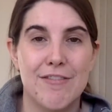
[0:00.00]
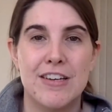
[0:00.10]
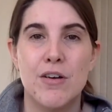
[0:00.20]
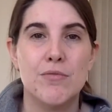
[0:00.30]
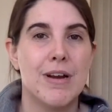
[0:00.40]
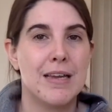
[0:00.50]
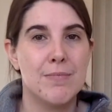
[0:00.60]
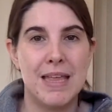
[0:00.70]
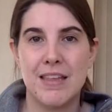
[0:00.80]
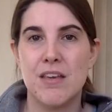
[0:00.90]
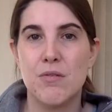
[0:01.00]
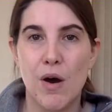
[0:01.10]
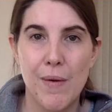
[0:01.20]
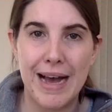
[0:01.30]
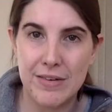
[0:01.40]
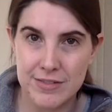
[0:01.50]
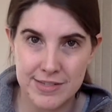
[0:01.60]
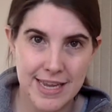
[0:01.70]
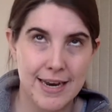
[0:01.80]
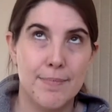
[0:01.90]
I don't recommend that you go out and
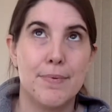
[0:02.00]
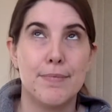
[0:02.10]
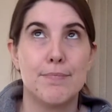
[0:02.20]
set up